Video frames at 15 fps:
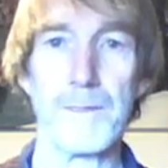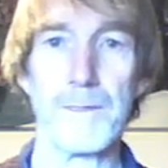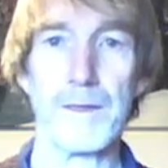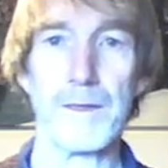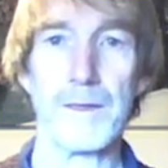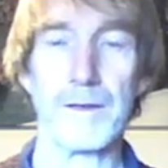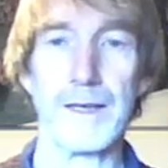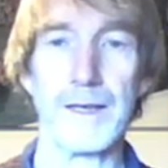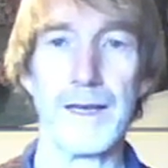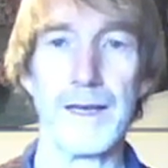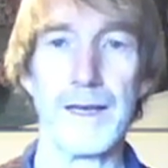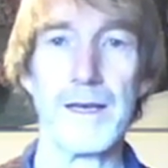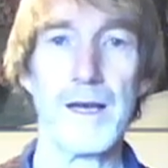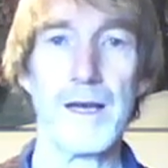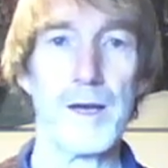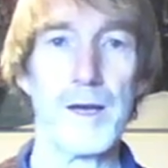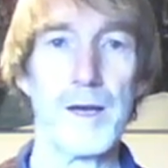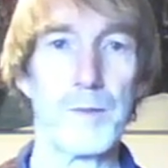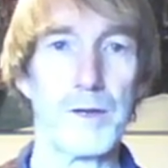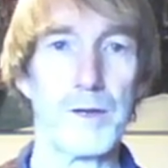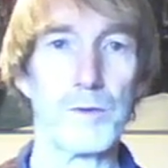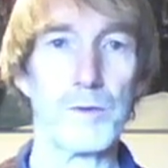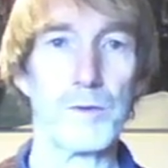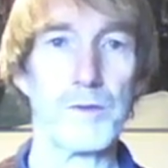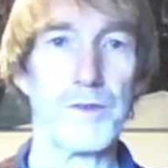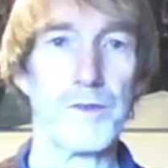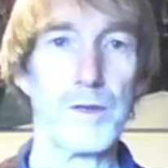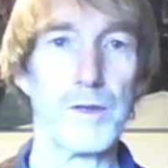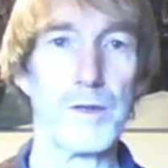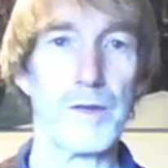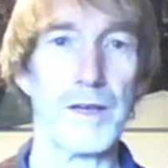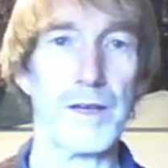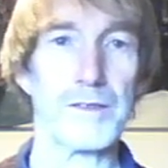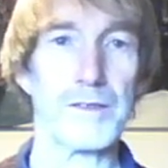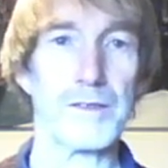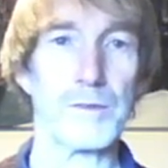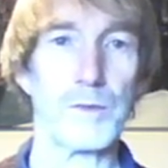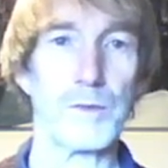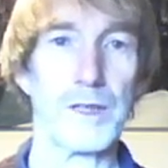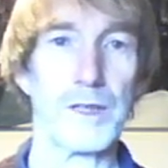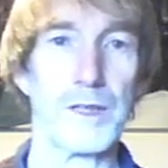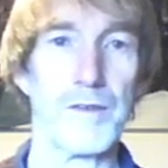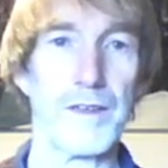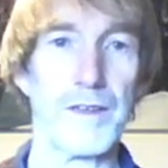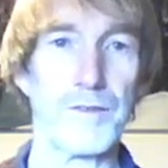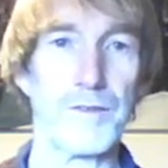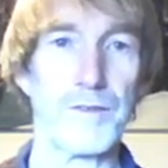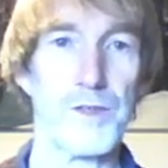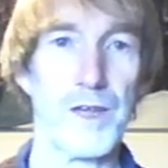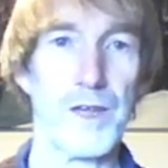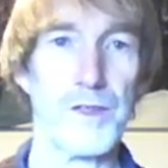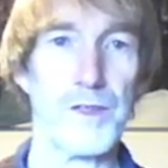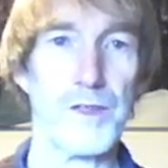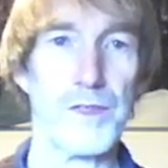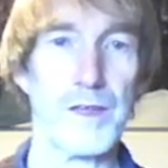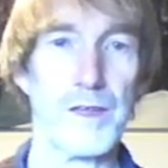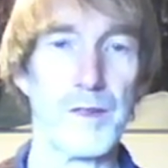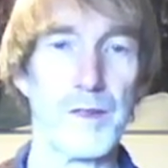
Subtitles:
Okay, but in order to do that, we're going to have to change these